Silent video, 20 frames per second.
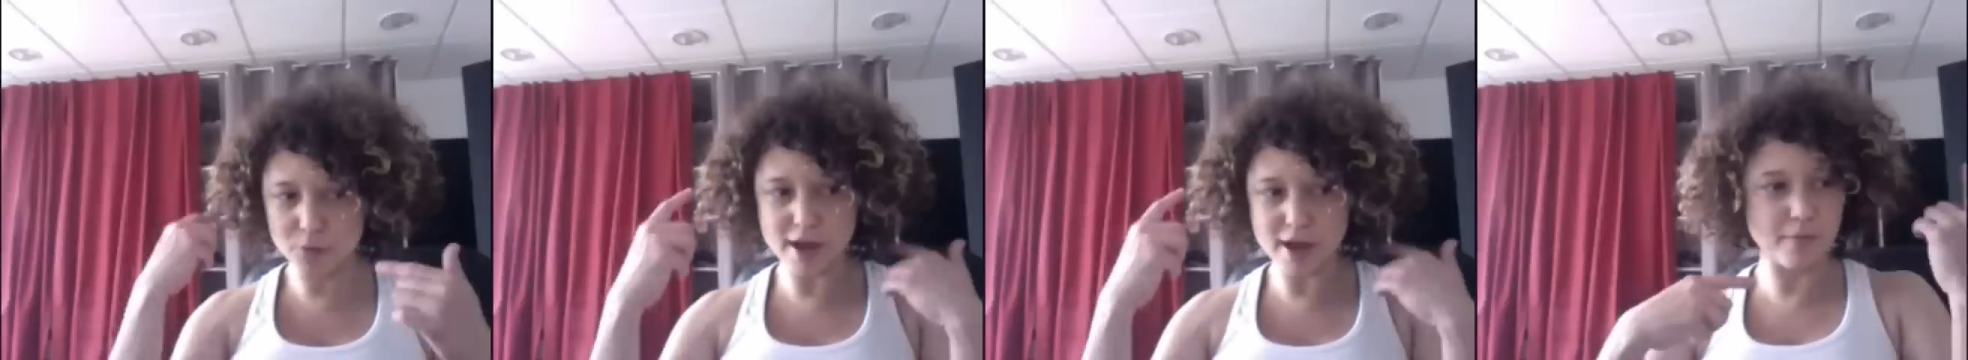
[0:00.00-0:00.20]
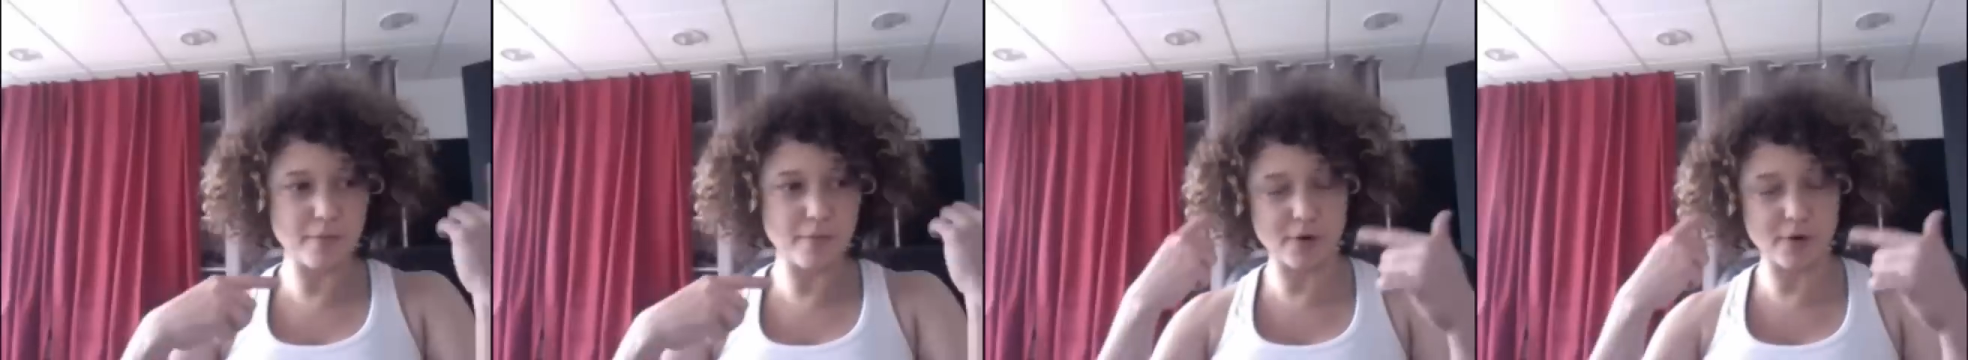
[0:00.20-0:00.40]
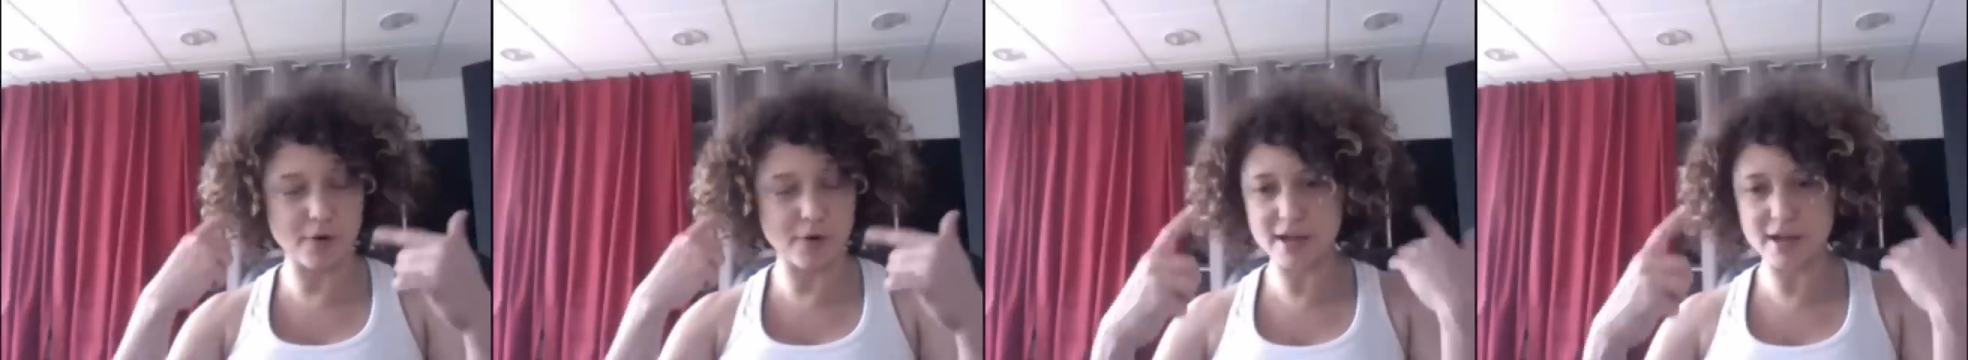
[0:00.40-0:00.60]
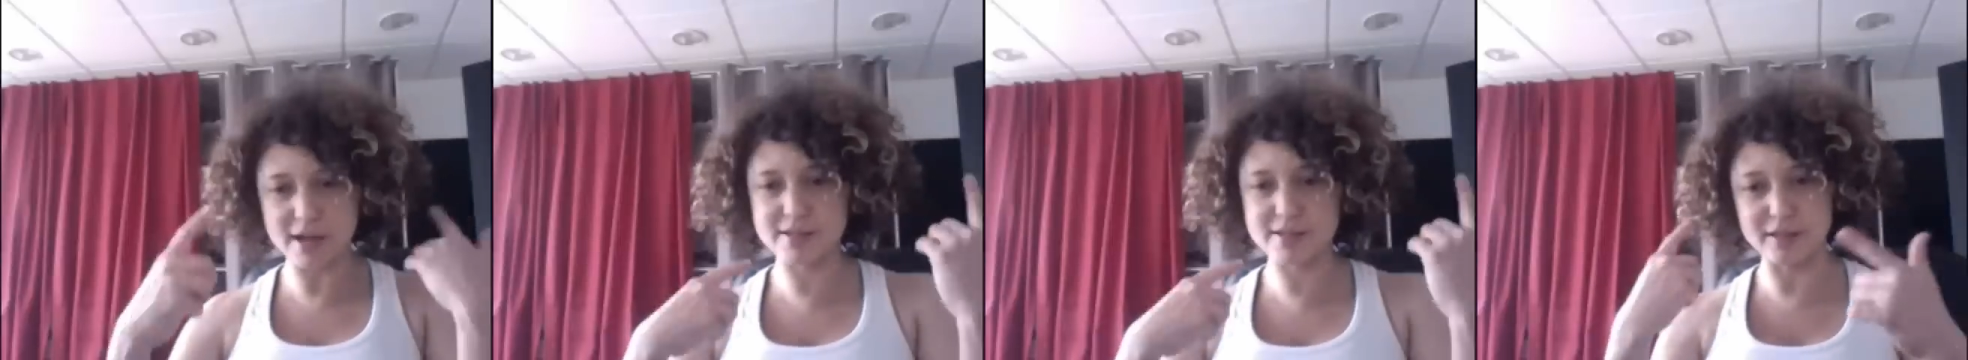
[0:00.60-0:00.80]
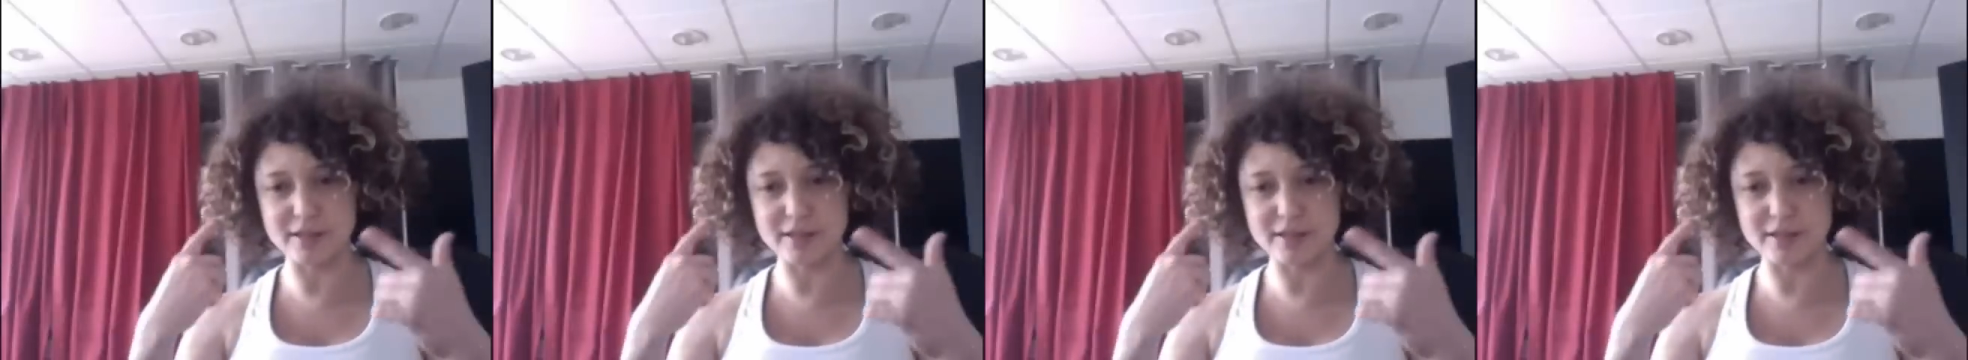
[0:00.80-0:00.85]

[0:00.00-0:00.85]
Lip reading: way more like